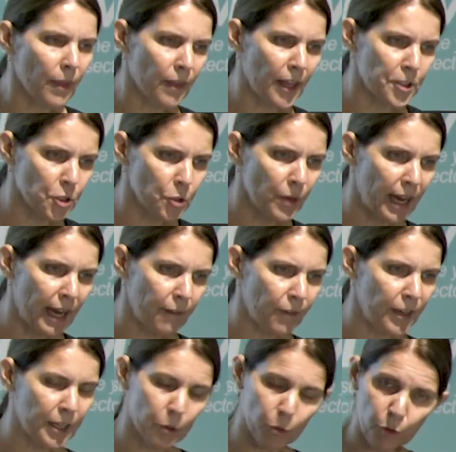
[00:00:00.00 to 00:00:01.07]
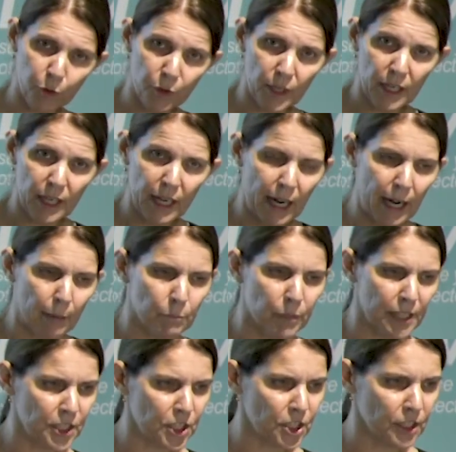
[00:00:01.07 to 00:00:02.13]
They do have health
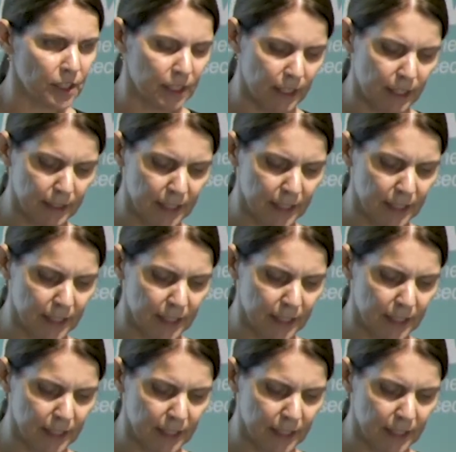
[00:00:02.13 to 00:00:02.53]
practitioner